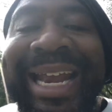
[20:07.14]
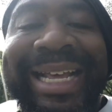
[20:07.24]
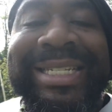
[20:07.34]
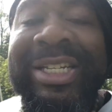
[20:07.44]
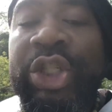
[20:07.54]

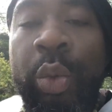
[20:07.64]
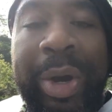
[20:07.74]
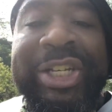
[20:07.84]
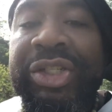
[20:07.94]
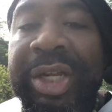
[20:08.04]
any
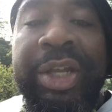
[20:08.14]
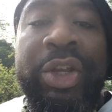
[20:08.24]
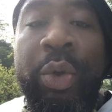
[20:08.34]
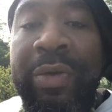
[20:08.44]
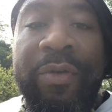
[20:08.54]
situation in
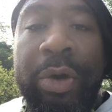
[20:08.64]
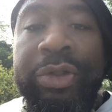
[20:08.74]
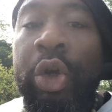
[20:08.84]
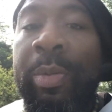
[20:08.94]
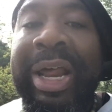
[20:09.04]
the
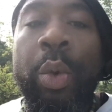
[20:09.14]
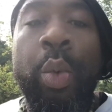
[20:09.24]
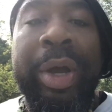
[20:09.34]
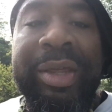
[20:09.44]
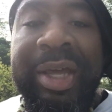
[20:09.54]
universe, no
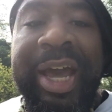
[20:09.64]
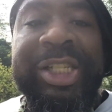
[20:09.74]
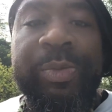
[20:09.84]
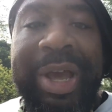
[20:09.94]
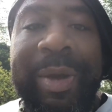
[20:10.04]
matter what the
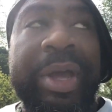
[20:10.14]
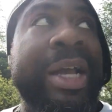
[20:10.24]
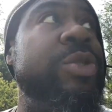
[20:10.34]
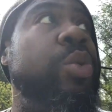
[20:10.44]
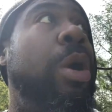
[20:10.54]
case may be, I